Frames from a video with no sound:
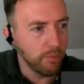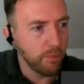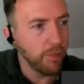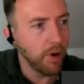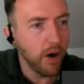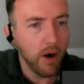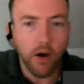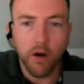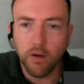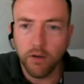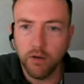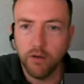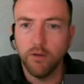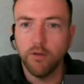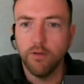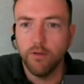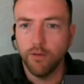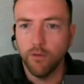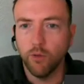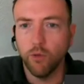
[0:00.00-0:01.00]
part
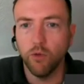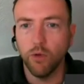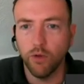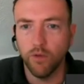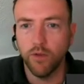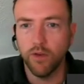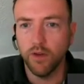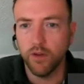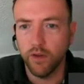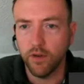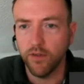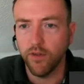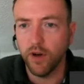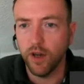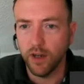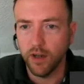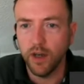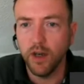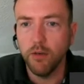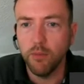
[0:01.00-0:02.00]
of all of this sort of
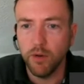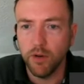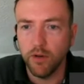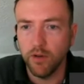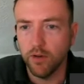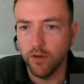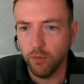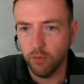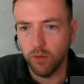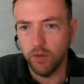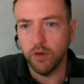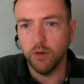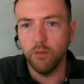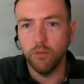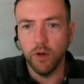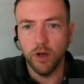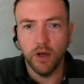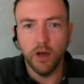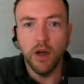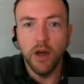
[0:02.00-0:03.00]
IT business.
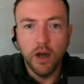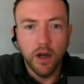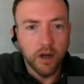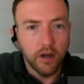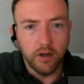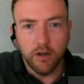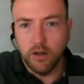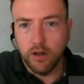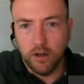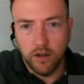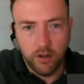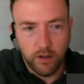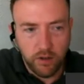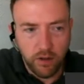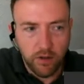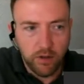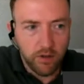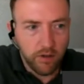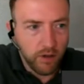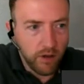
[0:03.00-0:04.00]
We're
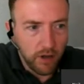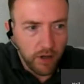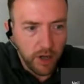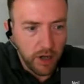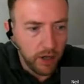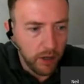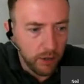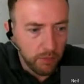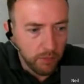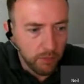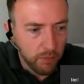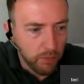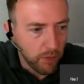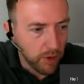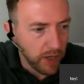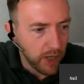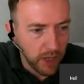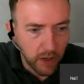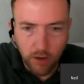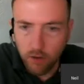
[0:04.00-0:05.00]
consistently
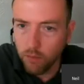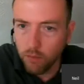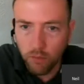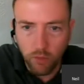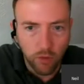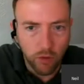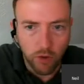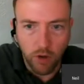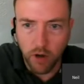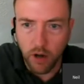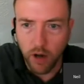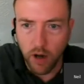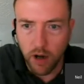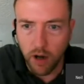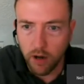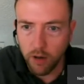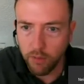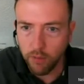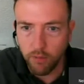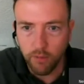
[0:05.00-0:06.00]
bringing on more
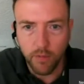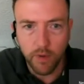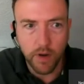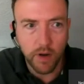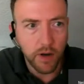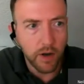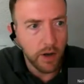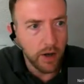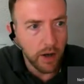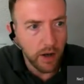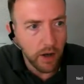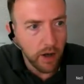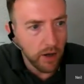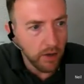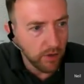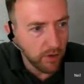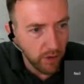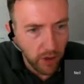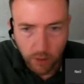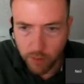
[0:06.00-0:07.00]

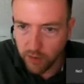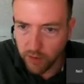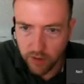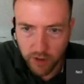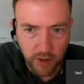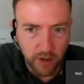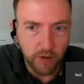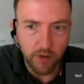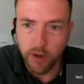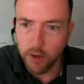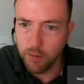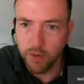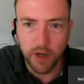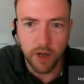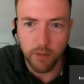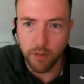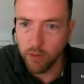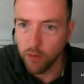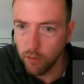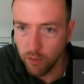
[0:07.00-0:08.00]
cybersecurity
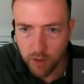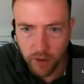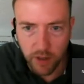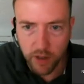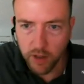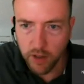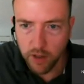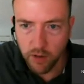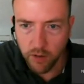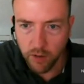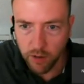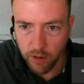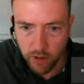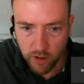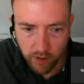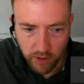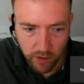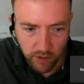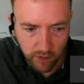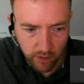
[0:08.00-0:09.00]
people within the
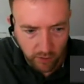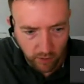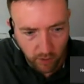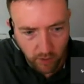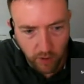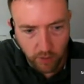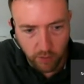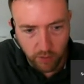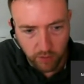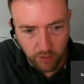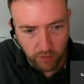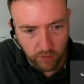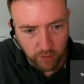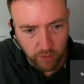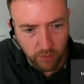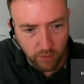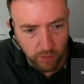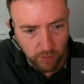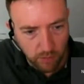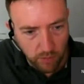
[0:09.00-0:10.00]
organization. So I want
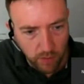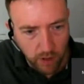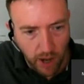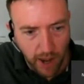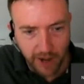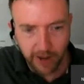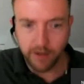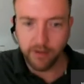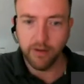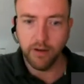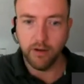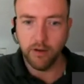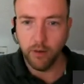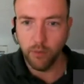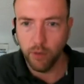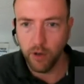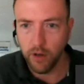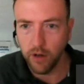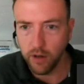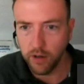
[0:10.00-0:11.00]

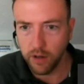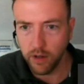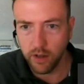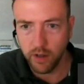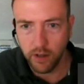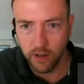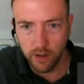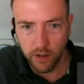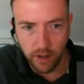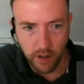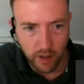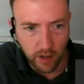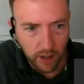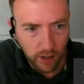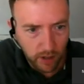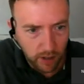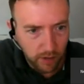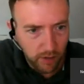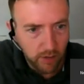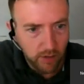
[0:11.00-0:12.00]
accessibility and
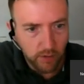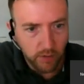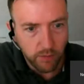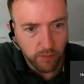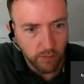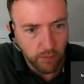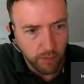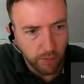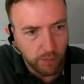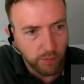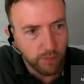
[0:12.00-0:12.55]
inclusion